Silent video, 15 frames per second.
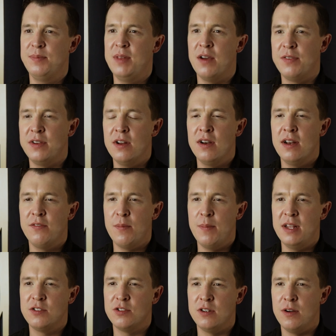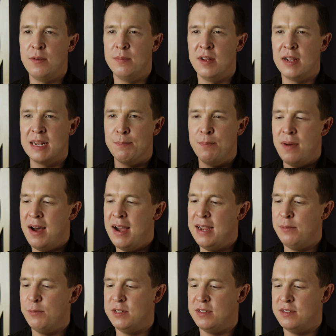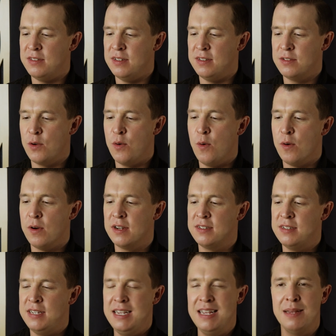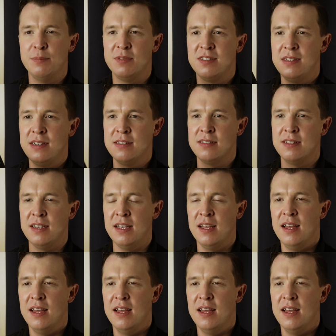Now, if you don't have a metronome like mine, which is this Korg TM60,